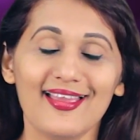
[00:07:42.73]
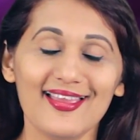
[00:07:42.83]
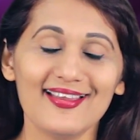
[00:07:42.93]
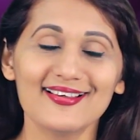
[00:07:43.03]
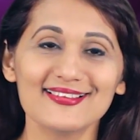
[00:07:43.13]

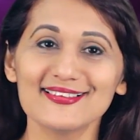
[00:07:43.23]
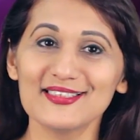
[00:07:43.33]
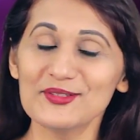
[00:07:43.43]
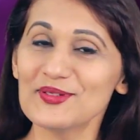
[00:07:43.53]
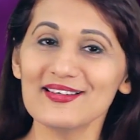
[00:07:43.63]
And
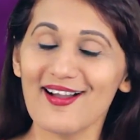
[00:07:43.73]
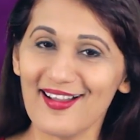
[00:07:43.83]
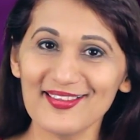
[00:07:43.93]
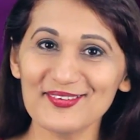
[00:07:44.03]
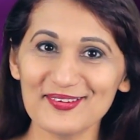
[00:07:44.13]
you can
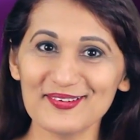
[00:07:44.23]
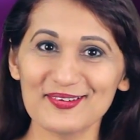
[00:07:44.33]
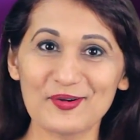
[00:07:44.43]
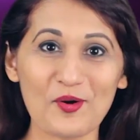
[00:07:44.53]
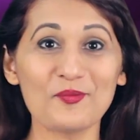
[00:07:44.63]
either
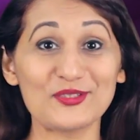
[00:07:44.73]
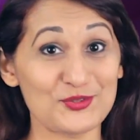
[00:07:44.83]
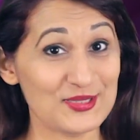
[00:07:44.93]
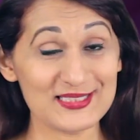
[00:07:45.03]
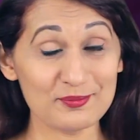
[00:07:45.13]
go with
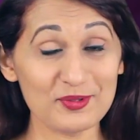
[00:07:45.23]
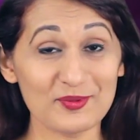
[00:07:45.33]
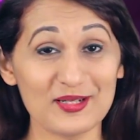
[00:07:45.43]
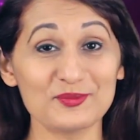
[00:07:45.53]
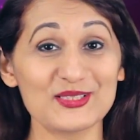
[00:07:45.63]
choice number
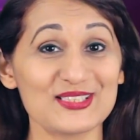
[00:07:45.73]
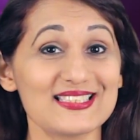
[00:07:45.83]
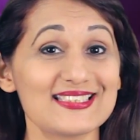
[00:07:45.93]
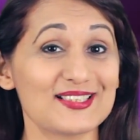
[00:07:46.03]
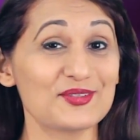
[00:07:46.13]
one, which
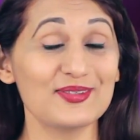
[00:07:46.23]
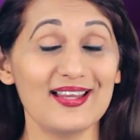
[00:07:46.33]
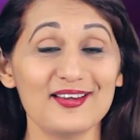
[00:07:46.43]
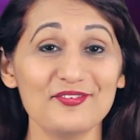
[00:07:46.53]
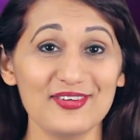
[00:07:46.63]
is to
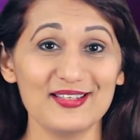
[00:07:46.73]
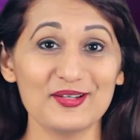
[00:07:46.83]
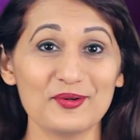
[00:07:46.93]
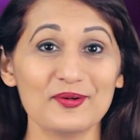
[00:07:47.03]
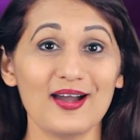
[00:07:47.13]
create a
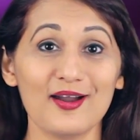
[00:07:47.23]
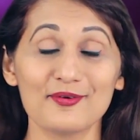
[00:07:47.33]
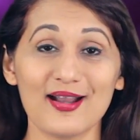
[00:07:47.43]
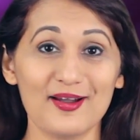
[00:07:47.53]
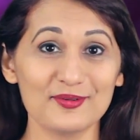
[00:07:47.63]
video
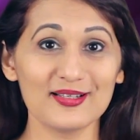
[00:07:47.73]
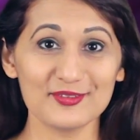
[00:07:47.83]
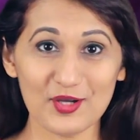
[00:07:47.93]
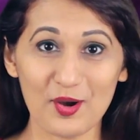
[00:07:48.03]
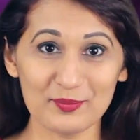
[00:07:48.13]
around a
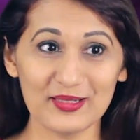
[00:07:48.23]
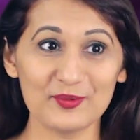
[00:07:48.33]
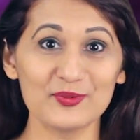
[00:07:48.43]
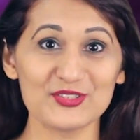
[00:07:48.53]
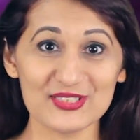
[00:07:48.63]
topic
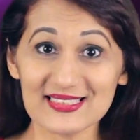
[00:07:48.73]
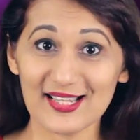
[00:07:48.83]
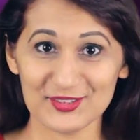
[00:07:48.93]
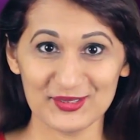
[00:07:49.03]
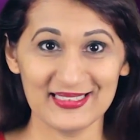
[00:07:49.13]
which is
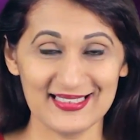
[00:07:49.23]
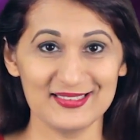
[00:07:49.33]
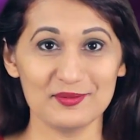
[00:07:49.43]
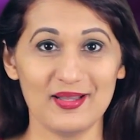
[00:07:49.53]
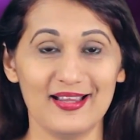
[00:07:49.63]
actually
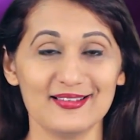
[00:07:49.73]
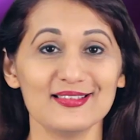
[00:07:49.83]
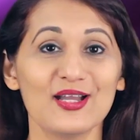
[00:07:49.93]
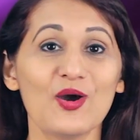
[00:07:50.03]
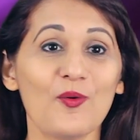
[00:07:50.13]
in demand,
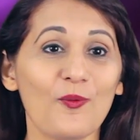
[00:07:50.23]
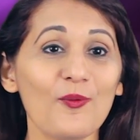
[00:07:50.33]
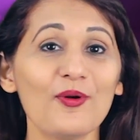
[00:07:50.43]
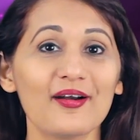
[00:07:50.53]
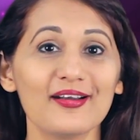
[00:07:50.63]

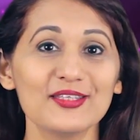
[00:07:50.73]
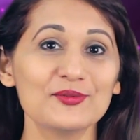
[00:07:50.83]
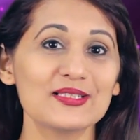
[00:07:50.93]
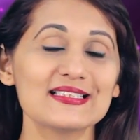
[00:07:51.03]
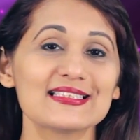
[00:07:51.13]
or
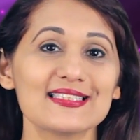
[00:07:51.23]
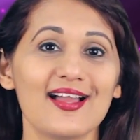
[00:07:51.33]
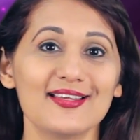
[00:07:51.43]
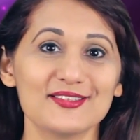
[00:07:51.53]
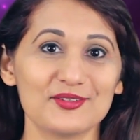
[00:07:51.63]
you can
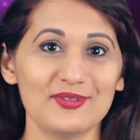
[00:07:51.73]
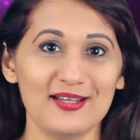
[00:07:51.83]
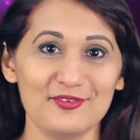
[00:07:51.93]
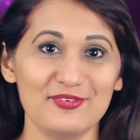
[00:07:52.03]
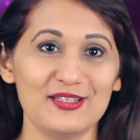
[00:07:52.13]
decide to
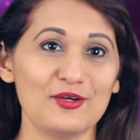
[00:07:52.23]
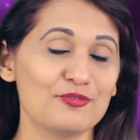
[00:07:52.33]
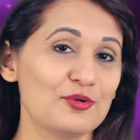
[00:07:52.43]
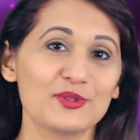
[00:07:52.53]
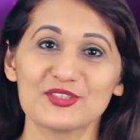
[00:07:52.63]
create a video
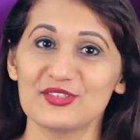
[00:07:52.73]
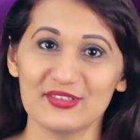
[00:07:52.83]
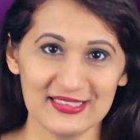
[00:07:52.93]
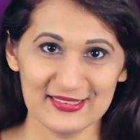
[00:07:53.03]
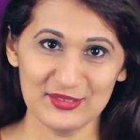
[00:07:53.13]
for which there
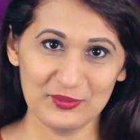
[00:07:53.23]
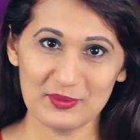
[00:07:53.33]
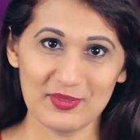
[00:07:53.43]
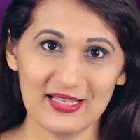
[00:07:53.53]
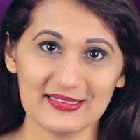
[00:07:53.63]
is no
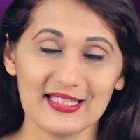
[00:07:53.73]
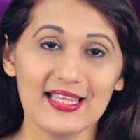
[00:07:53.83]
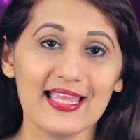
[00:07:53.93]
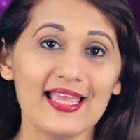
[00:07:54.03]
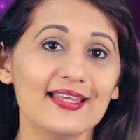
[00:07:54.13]
demand.
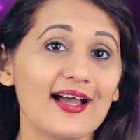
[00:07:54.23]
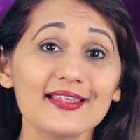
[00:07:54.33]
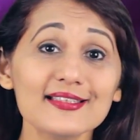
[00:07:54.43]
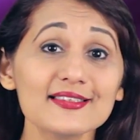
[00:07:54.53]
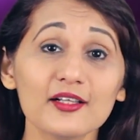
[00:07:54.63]
And I
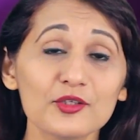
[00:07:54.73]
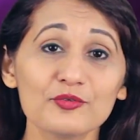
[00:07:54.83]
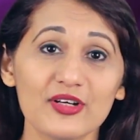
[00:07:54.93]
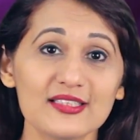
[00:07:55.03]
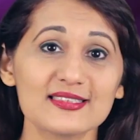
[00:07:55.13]
can tell you
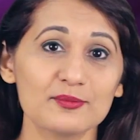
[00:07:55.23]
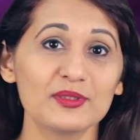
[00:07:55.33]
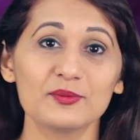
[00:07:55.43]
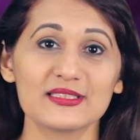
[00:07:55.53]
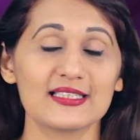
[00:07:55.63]
very
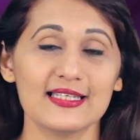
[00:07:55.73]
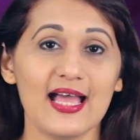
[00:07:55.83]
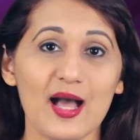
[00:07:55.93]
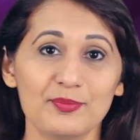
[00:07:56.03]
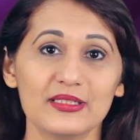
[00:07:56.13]
simply what's going to
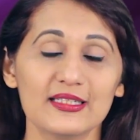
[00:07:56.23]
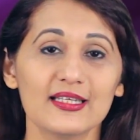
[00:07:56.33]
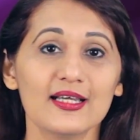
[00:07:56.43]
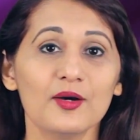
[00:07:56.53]
happen.